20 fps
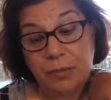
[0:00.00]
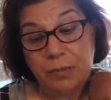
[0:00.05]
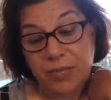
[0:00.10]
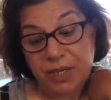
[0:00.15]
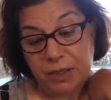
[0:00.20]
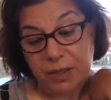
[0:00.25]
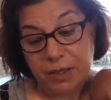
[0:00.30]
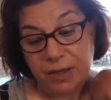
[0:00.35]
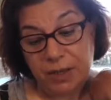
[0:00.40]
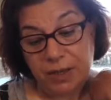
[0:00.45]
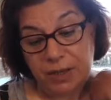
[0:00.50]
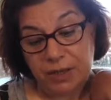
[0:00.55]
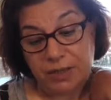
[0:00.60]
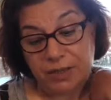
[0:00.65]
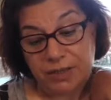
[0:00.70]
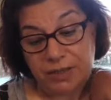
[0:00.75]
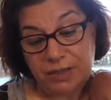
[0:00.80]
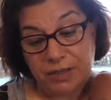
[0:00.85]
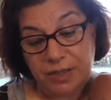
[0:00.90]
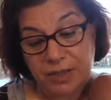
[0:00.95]

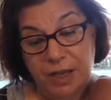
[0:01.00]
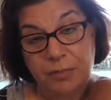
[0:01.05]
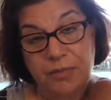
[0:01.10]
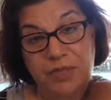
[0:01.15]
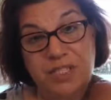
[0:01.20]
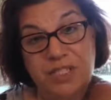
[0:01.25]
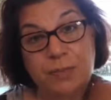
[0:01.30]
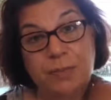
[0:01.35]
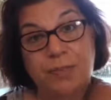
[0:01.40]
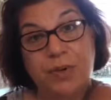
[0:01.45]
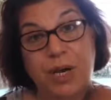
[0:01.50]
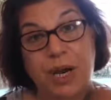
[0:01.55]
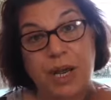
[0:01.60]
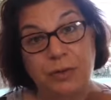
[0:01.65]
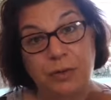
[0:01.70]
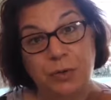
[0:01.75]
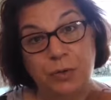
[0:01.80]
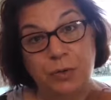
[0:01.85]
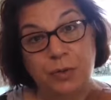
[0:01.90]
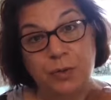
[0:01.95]
because I'm
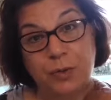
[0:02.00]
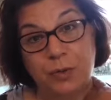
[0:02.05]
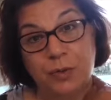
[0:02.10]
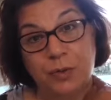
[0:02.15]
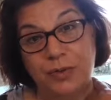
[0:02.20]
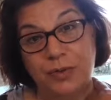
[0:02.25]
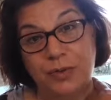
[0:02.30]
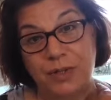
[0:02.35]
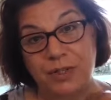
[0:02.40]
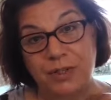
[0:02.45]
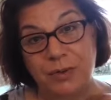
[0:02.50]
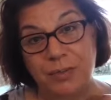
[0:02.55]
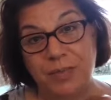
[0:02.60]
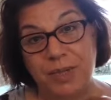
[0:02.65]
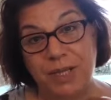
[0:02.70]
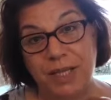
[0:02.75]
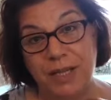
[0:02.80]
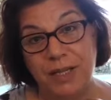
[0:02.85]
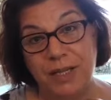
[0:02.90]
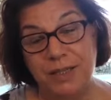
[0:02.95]
spread all over the
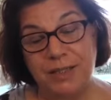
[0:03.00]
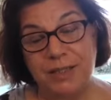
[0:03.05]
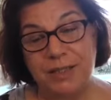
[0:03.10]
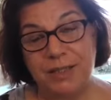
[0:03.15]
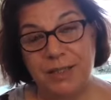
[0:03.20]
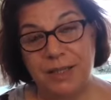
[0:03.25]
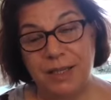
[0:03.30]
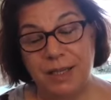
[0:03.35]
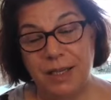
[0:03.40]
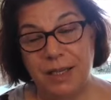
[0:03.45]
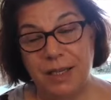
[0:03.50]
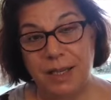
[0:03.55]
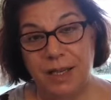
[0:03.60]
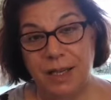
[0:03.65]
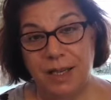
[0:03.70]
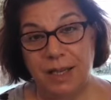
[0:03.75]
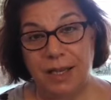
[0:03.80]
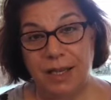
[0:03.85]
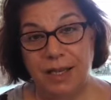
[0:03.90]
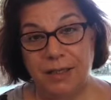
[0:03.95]
place.
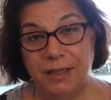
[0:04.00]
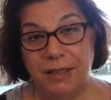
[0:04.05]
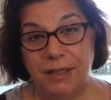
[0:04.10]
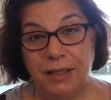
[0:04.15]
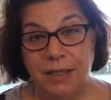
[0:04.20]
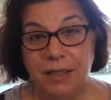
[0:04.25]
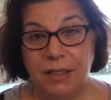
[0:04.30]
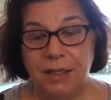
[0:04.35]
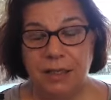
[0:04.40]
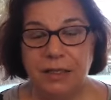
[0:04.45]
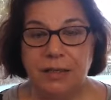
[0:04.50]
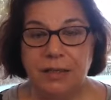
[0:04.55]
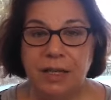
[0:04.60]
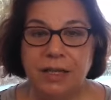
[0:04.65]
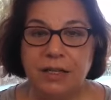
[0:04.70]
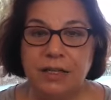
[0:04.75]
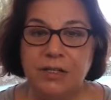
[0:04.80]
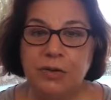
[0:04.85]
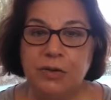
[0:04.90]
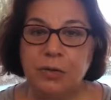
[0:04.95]
And it
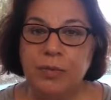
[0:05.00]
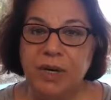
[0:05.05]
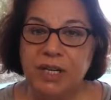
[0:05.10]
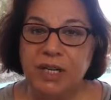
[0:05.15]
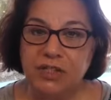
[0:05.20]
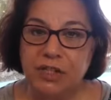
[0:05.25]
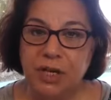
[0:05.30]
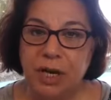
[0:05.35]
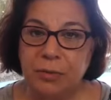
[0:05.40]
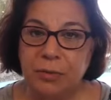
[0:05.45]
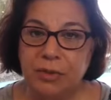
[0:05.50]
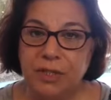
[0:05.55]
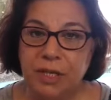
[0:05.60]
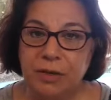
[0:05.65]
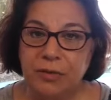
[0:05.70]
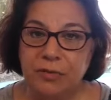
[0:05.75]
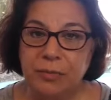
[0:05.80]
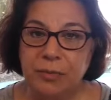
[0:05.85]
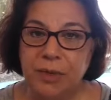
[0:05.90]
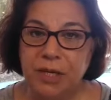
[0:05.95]
takes so much out
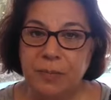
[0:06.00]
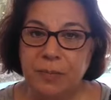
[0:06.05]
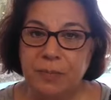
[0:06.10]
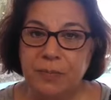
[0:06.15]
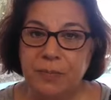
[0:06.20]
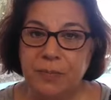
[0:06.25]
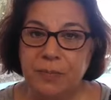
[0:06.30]
of me.